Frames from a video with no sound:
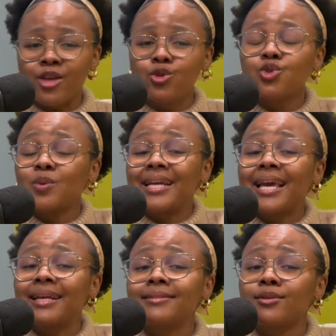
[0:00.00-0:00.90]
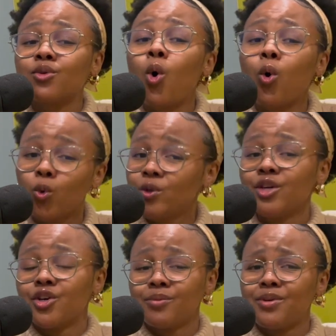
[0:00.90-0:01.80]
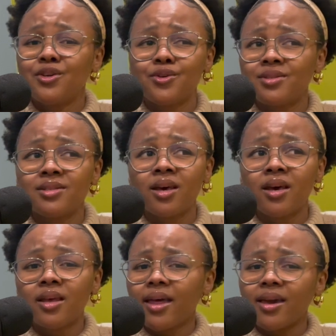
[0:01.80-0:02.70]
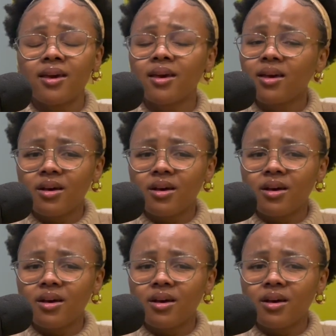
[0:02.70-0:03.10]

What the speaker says: and you just want to cancel the whole year because, like,